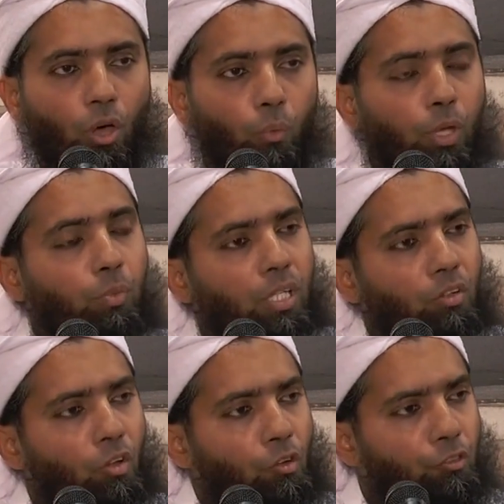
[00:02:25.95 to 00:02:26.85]
We
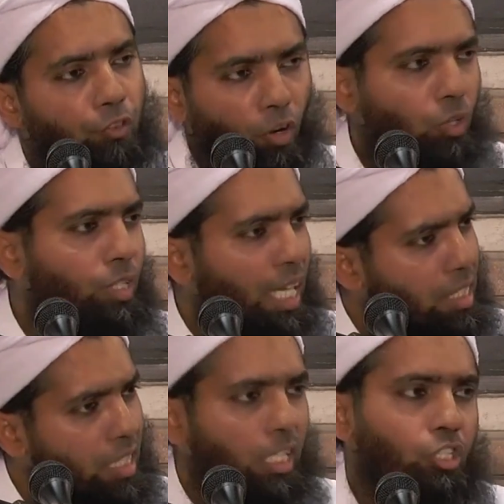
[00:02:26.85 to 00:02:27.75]
will follow their
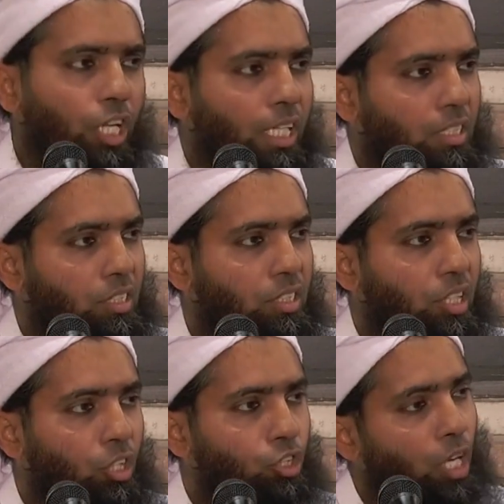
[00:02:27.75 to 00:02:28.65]
teachings
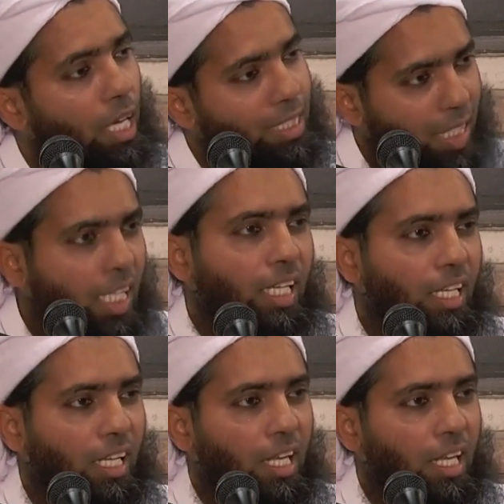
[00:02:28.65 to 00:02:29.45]
to a T.